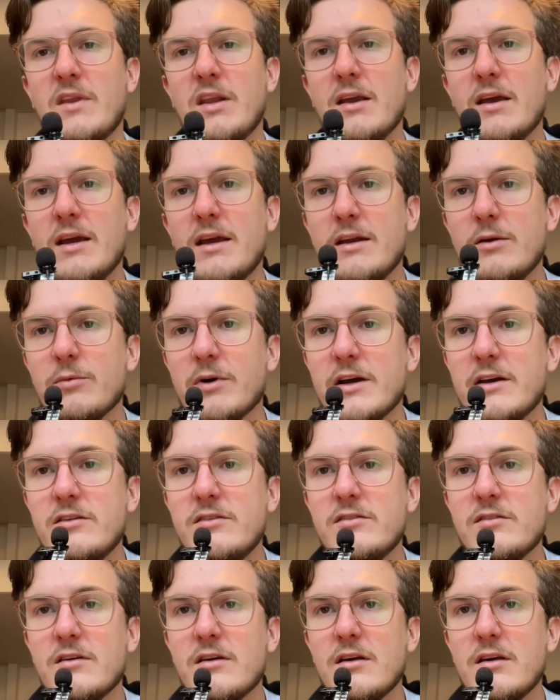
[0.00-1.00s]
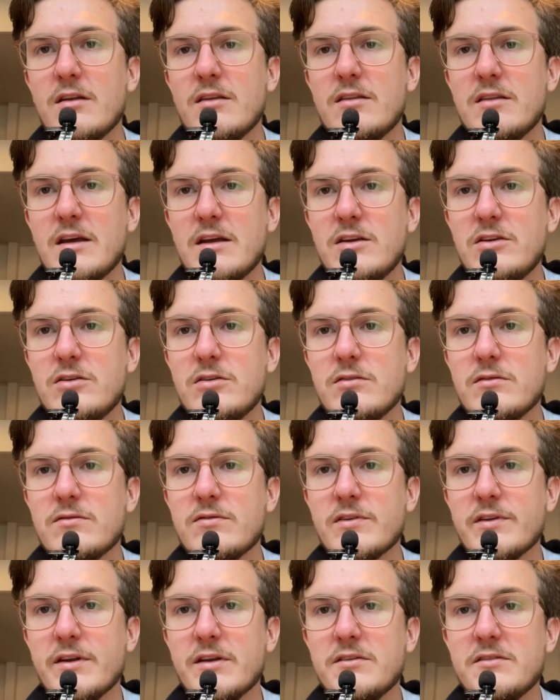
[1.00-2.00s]
Anyways, thank you for
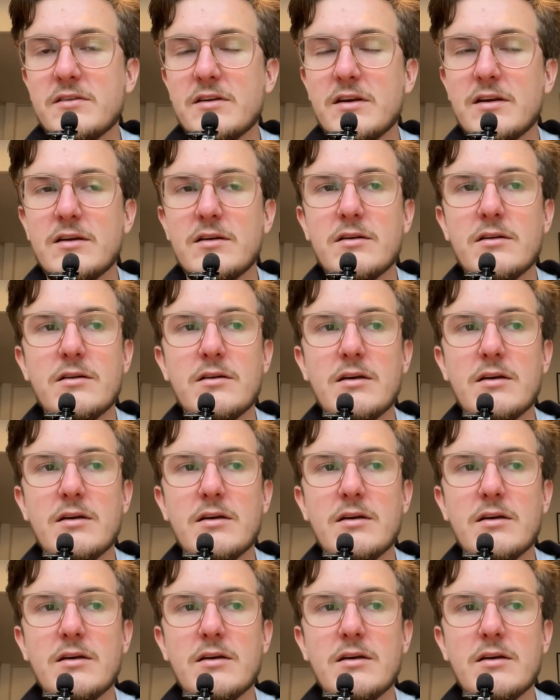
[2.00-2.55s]
listening.